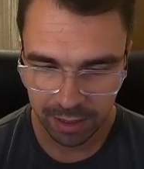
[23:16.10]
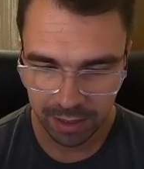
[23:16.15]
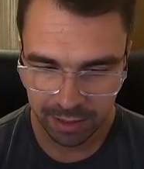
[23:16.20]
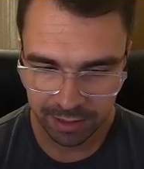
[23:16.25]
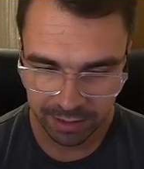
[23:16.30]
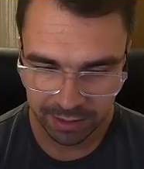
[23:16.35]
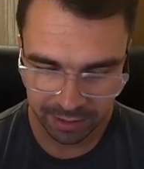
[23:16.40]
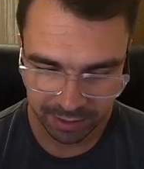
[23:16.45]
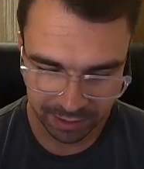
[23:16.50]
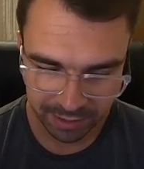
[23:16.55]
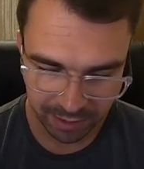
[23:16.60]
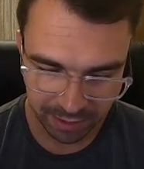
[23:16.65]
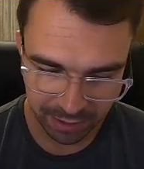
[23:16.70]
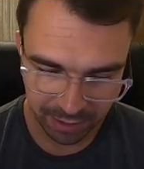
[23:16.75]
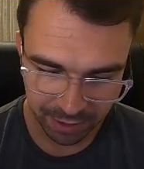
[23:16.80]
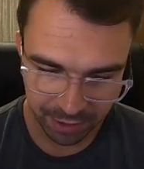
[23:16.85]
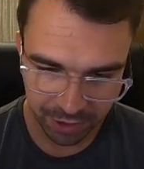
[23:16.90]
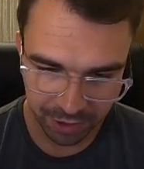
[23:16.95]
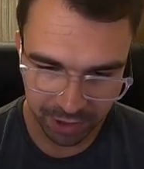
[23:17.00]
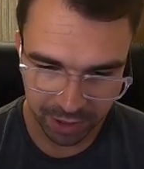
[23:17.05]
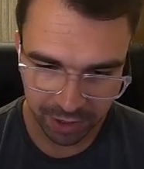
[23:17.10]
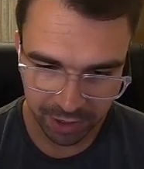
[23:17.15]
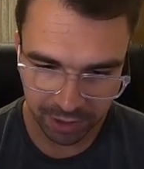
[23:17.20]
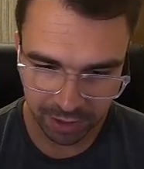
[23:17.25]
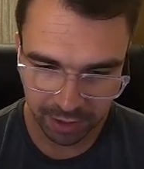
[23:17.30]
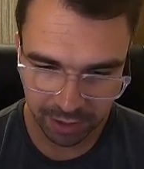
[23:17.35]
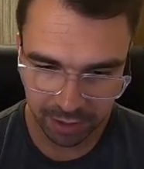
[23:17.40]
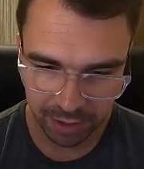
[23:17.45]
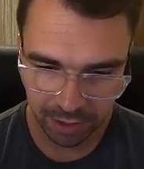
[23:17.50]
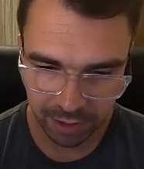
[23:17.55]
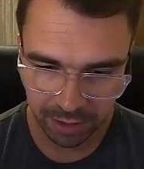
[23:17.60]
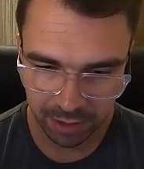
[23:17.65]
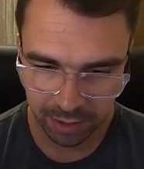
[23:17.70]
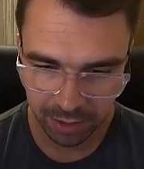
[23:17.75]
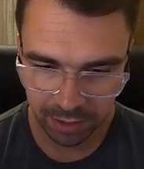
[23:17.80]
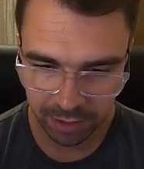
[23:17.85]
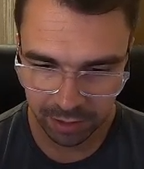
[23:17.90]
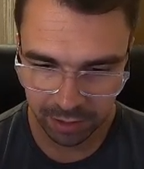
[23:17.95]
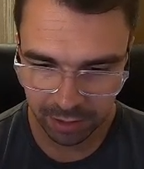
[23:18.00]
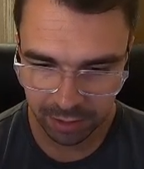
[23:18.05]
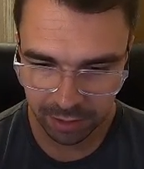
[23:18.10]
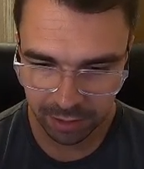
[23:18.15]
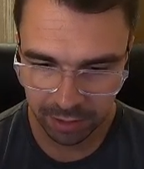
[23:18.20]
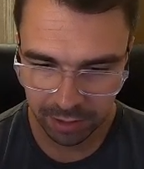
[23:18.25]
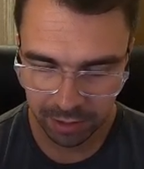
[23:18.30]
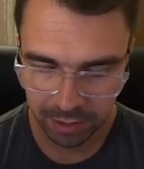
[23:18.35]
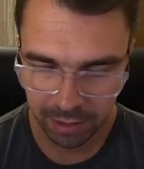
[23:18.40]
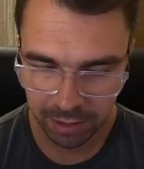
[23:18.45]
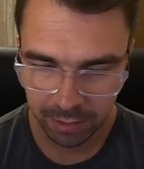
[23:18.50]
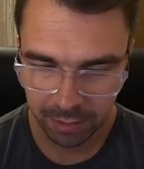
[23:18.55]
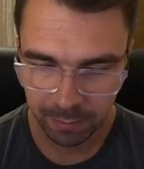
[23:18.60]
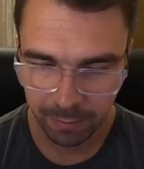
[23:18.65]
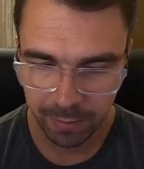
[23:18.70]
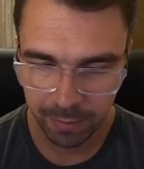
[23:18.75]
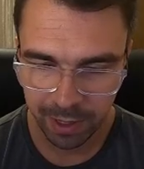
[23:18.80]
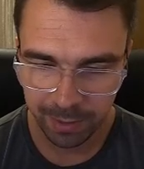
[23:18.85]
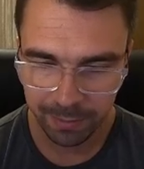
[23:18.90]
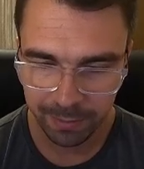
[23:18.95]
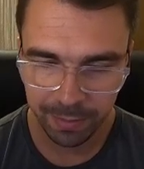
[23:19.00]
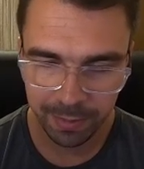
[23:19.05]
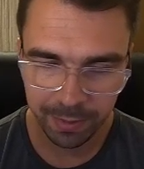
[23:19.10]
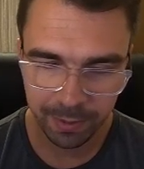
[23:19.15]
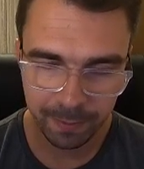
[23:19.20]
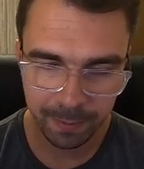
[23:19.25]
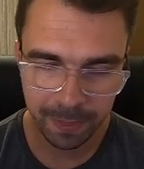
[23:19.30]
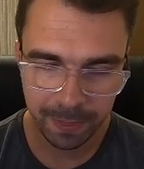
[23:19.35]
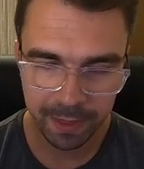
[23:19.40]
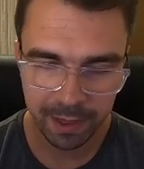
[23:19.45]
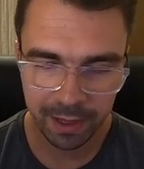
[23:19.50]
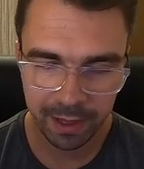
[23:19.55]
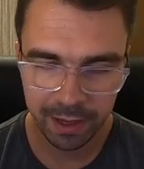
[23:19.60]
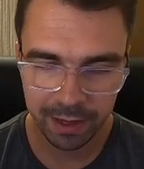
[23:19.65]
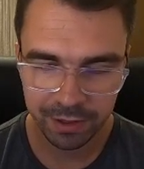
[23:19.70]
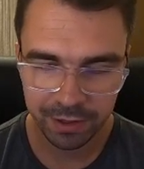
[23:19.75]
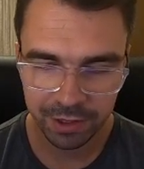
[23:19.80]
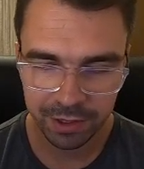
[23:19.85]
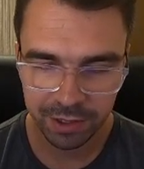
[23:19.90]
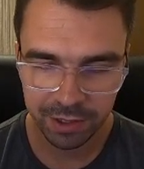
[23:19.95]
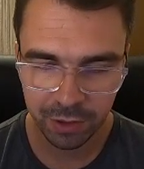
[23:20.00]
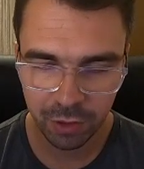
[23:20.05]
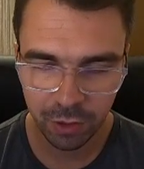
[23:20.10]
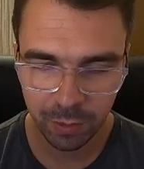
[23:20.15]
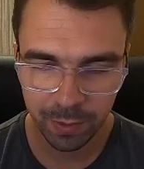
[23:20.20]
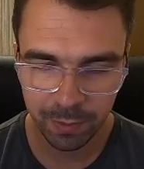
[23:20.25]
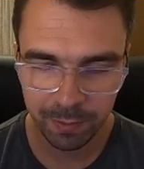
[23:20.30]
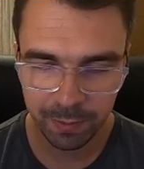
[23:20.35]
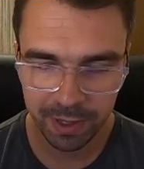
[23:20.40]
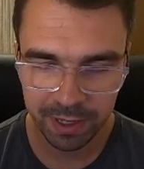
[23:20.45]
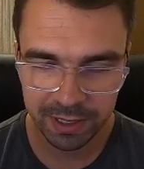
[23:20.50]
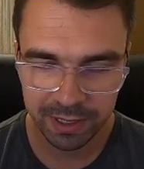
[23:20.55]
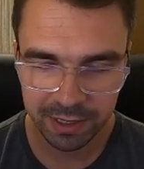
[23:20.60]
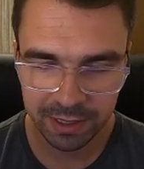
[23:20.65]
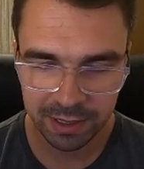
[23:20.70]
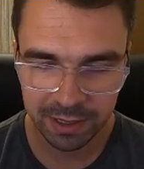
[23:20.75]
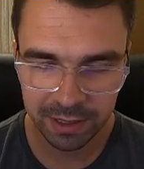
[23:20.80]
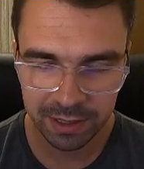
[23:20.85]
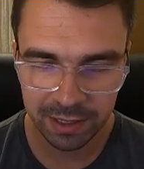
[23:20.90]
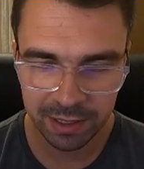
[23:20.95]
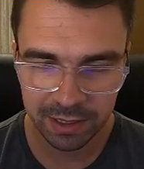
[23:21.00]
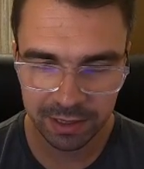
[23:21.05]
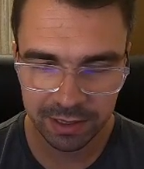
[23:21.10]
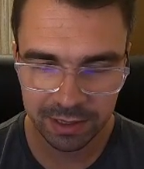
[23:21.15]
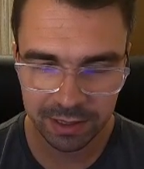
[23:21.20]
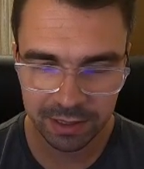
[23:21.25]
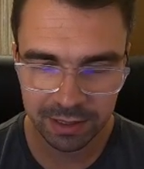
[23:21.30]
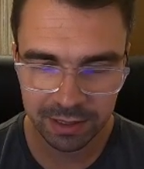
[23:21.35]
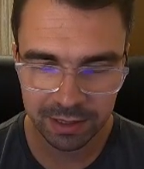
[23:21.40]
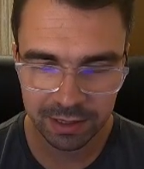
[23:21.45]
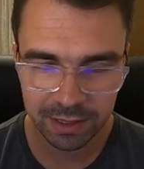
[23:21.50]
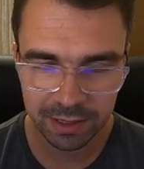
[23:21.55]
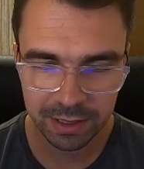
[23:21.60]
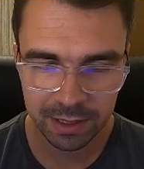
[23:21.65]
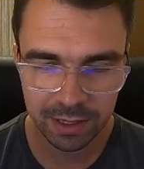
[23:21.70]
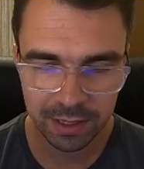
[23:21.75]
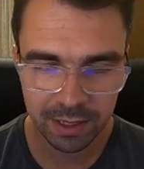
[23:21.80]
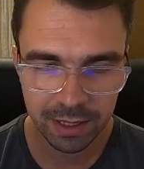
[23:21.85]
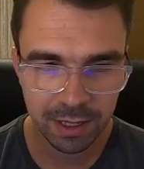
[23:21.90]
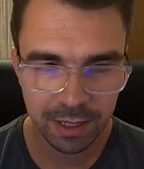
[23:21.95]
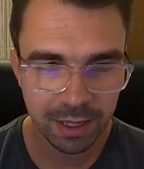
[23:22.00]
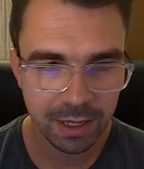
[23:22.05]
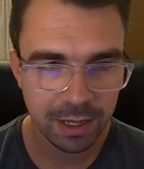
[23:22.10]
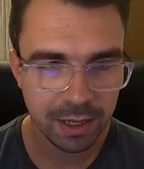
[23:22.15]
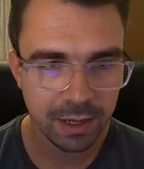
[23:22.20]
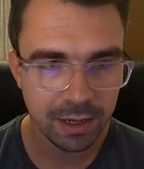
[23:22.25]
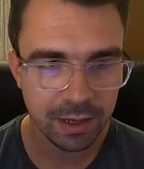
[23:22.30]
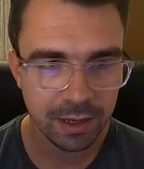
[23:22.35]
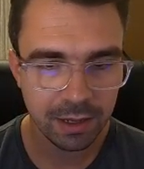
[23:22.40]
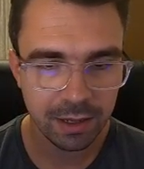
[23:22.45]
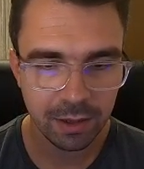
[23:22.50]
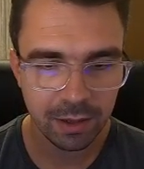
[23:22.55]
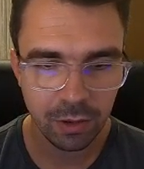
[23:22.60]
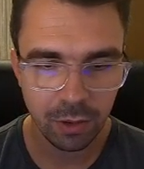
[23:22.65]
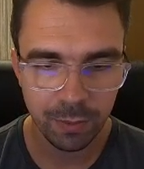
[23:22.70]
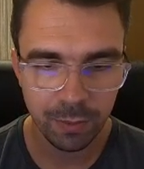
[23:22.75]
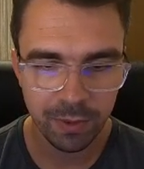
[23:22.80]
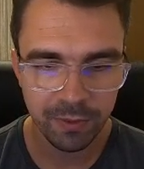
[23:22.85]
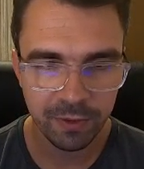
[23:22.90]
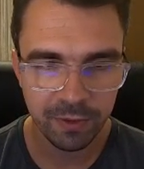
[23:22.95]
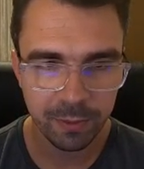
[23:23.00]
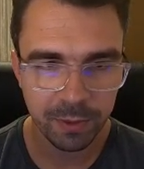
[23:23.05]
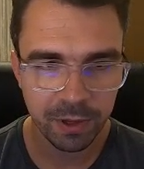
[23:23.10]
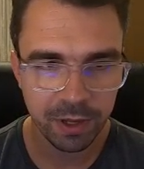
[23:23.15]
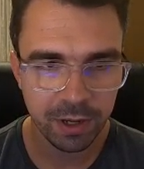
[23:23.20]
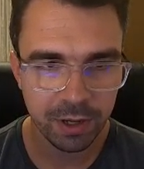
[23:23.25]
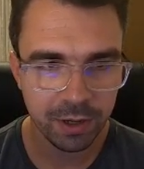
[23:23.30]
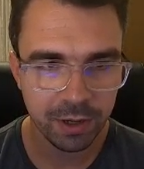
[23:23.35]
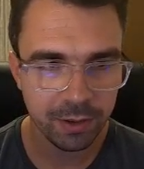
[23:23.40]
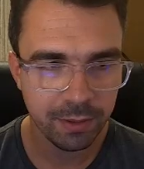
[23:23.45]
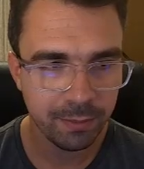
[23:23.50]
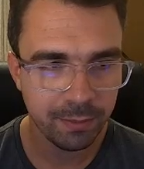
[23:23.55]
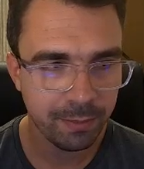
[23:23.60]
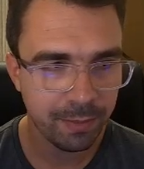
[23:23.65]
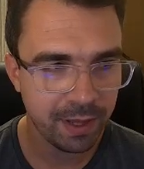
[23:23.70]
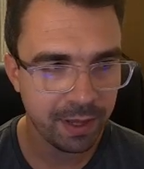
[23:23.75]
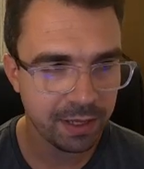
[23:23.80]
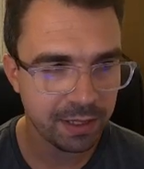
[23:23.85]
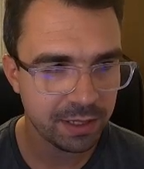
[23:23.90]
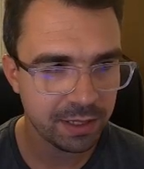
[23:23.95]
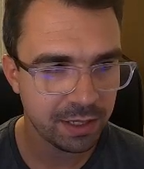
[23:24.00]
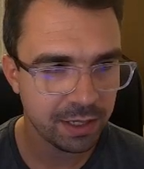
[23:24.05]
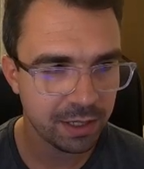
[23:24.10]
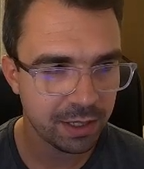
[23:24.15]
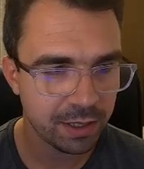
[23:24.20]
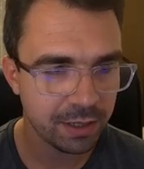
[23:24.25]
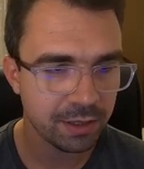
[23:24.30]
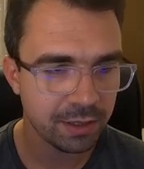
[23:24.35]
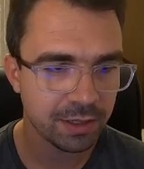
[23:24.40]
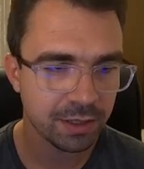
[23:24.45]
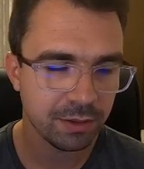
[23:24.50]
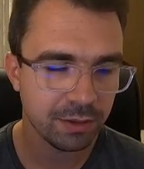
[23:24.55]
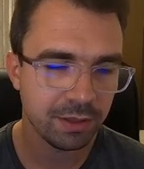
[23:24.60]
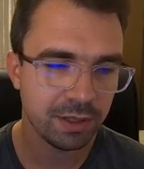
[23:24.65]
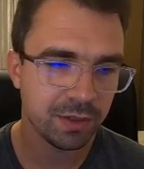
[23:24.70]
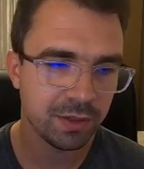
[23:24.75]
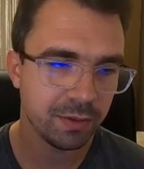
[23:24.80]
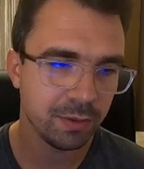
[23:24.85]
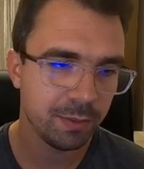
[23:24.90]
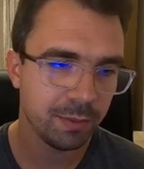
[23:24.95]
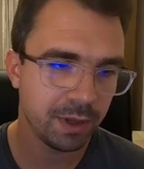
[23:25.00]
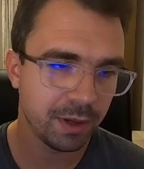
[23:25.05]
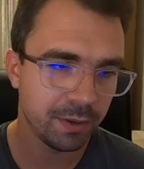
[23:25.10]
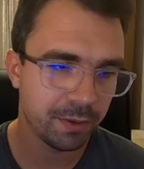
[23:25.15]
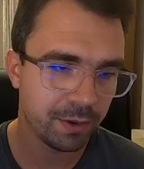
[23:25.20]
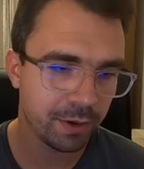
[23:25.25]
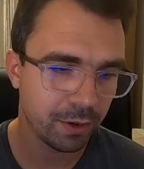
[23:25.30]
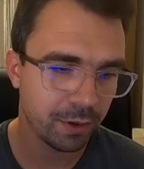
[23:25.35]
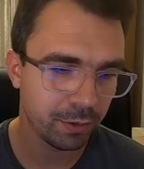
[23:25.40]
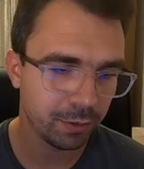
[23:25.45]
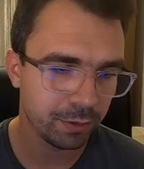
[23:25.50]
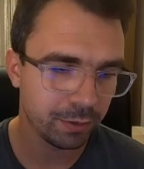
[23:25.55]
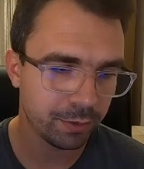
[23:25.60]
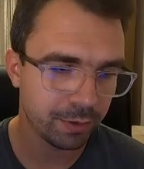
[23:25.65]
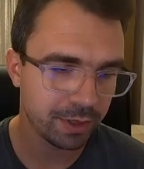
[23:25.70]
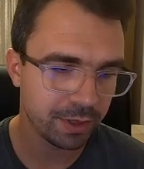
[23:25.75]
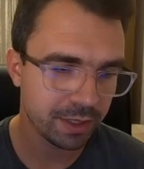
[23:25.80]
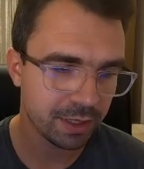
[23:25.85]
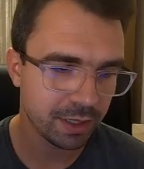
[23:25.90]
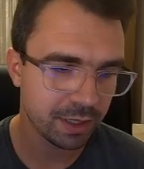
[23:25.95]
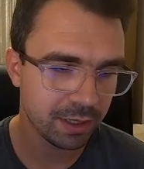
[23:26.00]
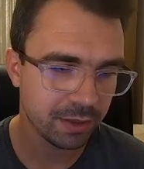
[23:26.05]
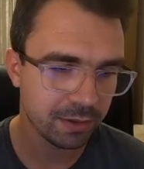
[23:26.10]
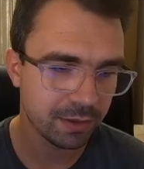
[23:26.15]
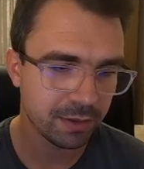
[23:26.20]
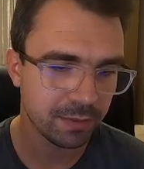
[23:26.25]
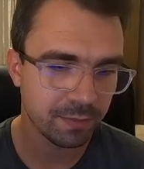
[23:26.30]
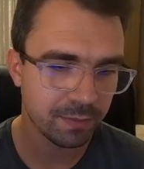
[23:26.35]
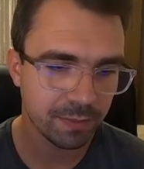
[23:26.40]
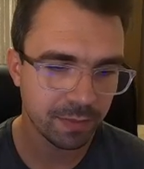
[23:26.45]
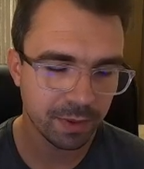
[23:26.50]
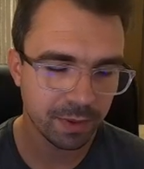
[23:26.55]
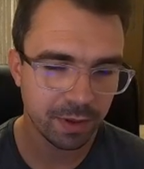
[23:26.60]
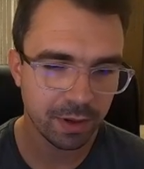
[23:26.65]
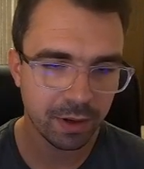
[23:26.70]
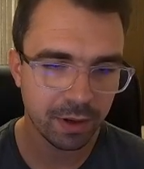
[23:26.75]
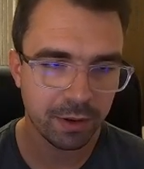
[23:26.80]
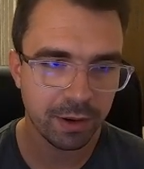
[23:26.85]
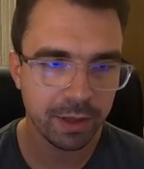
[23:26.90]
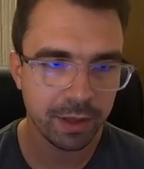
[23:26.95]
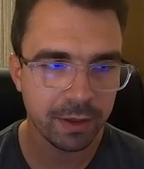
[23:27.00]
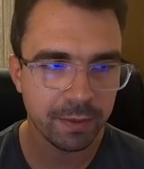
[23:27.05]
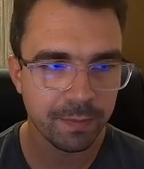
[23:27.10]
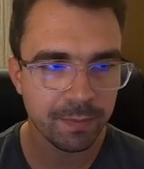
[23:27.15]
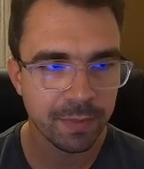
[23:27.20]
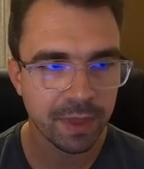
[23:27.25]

SSH ID pub, and just copy paste this. Copy from here, paste here. So this will be our authorized key. All right.